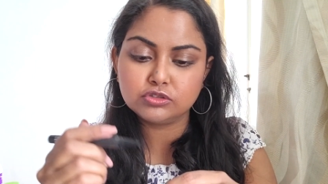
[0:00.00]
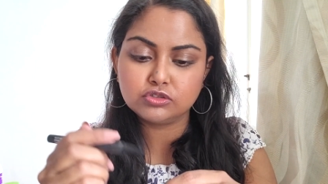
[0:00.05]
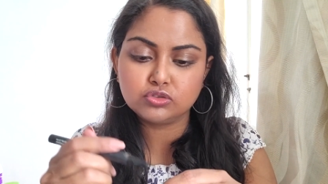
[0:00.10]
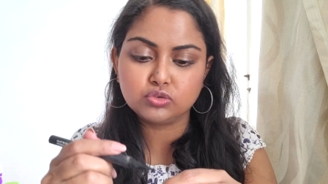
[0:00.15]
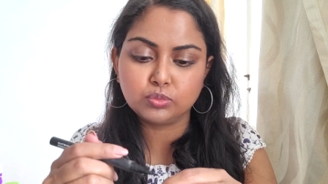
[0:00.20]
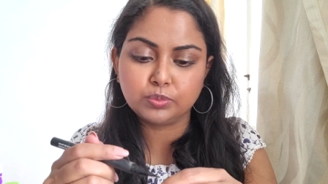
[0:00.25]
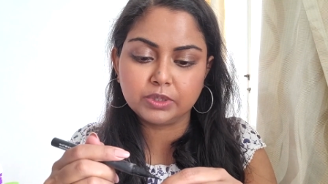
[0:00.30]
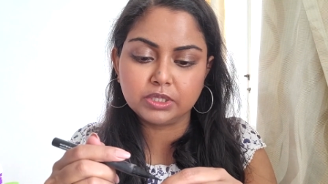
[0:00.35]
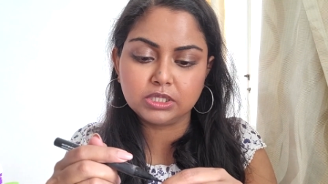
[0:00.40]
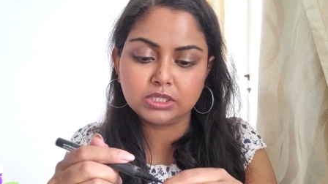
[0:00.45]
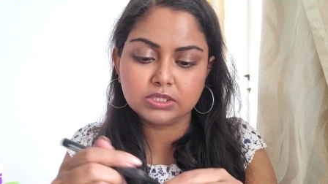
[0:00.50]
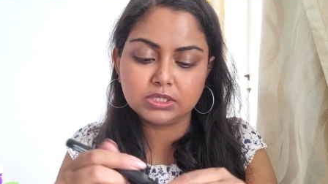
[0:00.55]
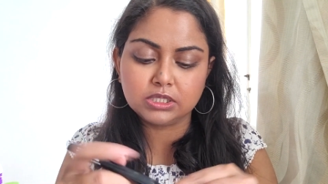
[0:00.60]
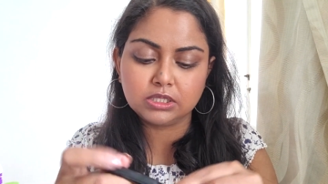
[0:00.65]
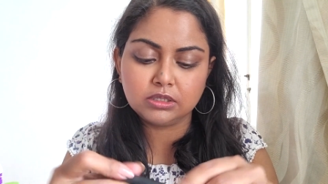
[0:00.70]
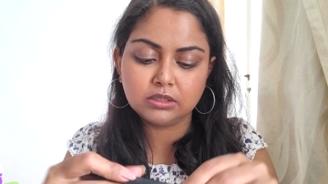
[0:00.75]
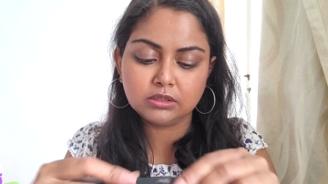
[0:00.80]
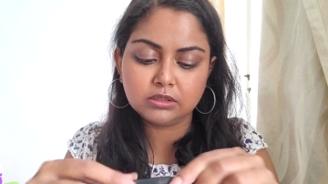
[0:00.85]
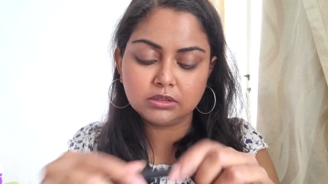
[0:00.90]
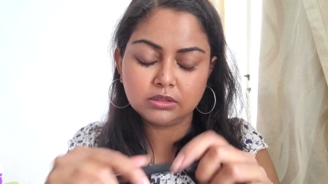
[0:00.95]
Super
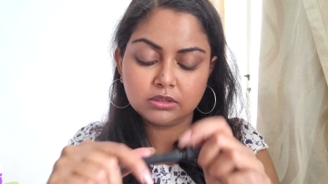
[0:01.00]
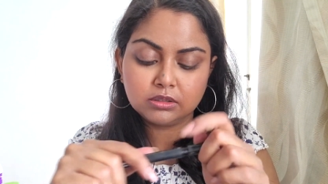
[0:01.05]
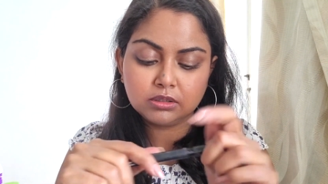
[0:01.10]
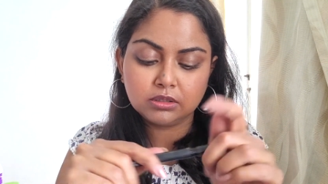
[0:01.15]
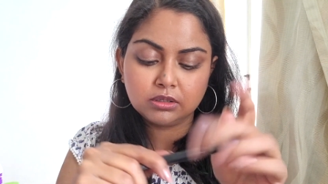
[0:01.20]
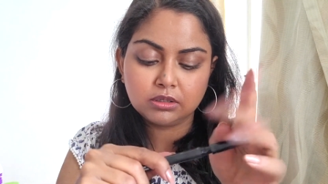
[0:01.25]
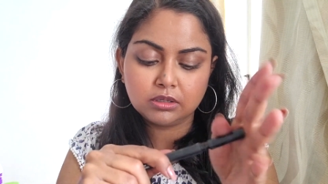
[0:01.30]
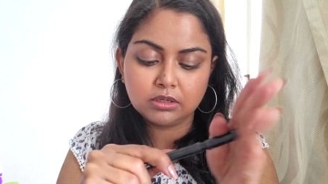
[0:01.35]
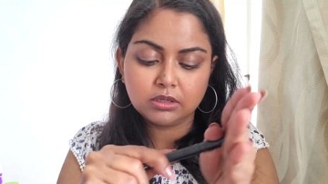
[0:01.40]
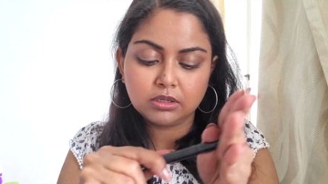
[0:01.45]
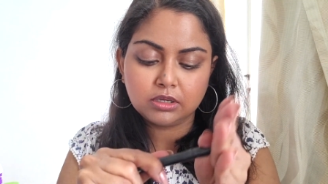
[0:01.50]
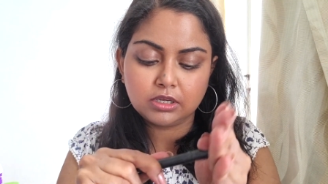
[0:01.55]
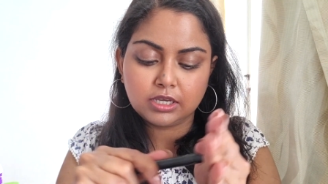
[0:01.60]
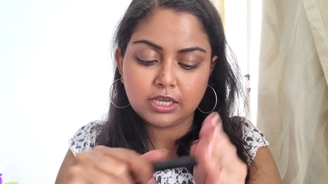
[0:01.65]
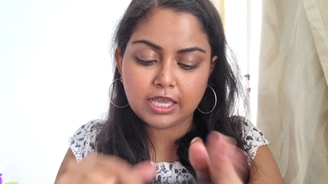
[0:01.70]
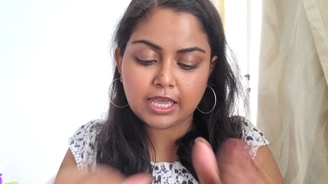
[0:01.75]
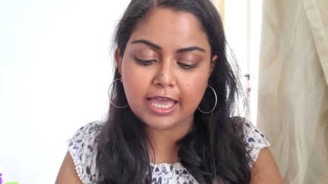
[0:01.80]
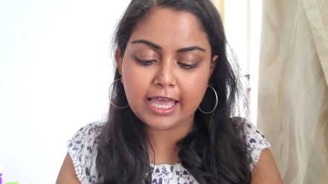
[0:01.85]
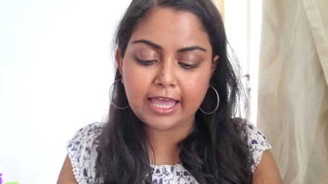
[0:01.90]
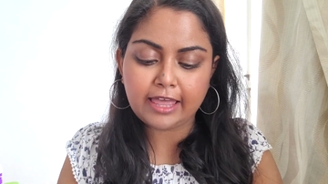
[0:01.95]
easy.
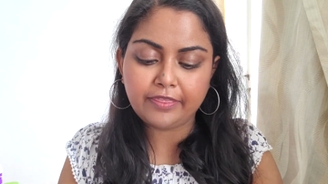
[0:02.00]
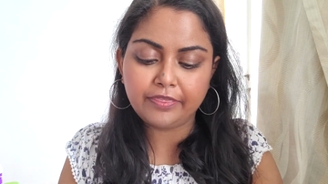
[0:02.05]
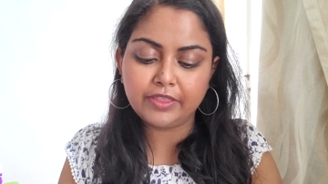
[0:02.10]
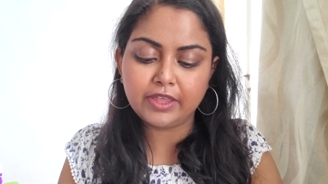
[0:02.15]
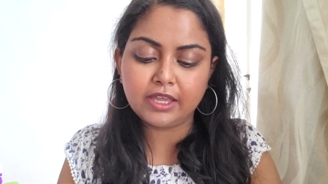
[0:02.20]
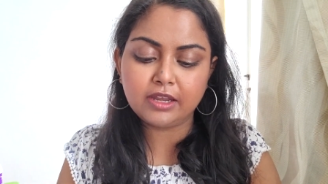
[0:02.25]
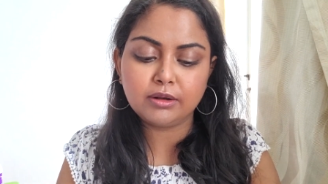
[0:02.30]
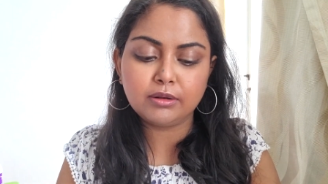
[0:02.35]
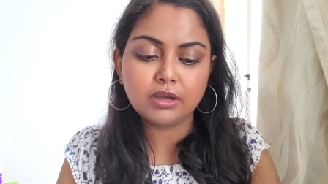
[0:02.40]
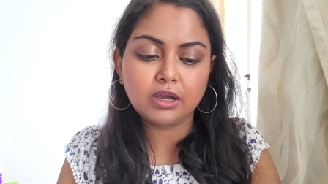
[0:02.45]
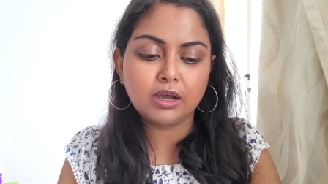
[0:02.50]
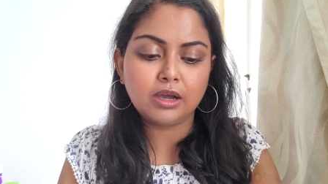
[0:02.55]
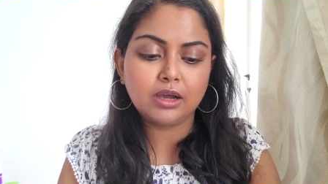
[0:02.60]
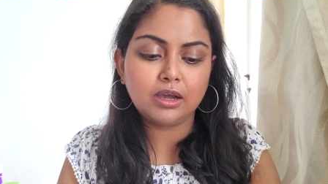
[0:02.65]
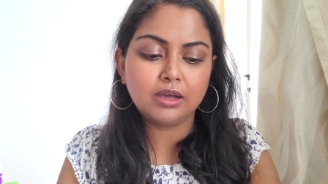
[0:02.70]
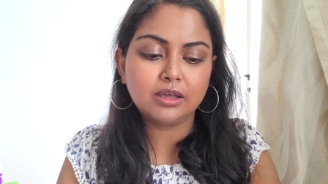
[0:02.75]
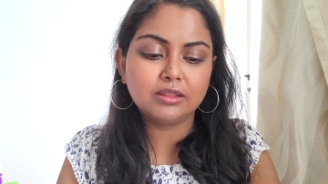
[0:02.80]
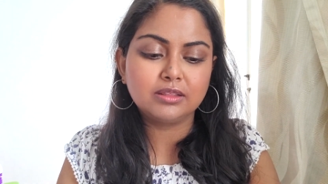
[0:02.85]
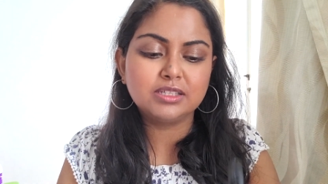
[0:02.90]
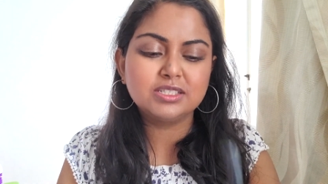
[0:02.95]
And then
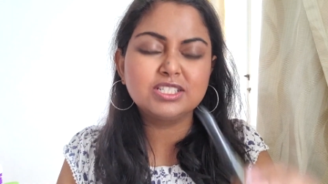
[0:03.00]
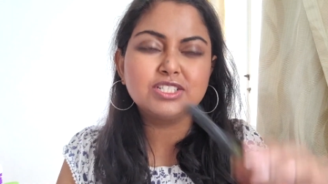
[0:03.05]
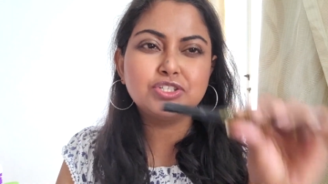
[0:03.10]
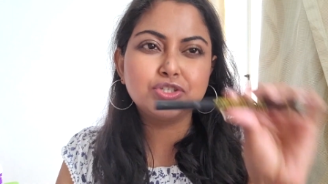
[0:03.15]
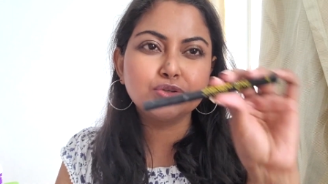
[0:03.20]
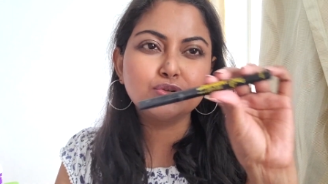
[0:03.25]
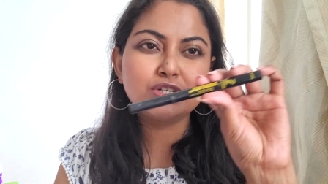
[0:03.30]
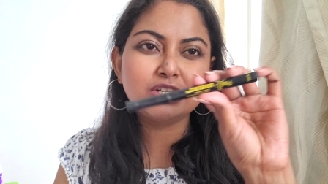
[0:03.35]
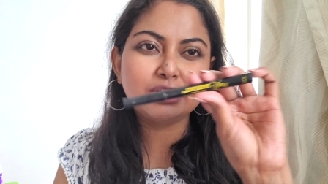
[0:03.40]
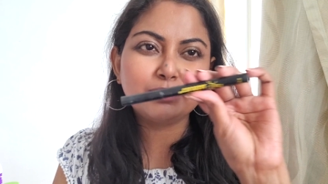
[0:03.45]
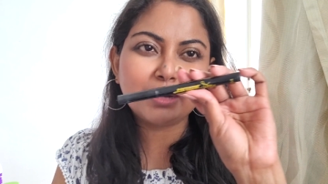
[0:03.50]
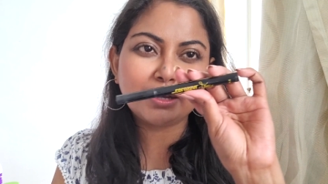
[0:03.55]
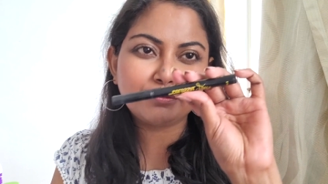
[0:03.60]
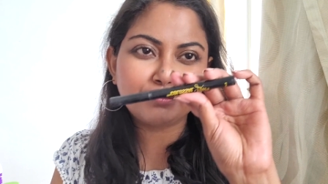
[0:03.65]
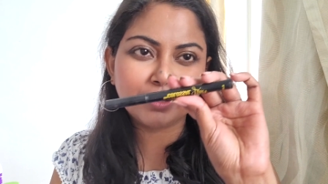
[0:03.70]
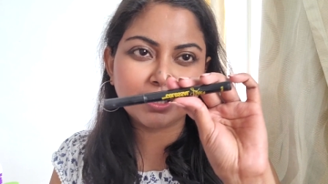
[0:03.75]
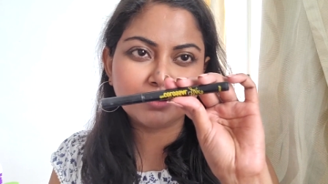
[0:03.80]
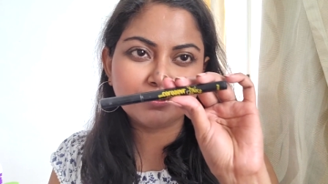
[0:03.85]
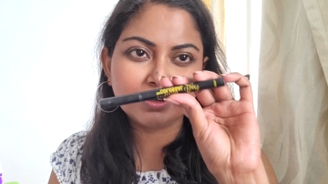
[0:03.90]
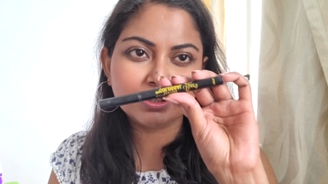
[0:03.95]
this is usually my
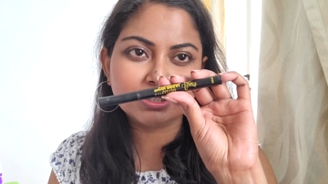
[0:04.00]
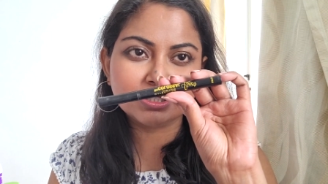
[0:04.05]
favorite.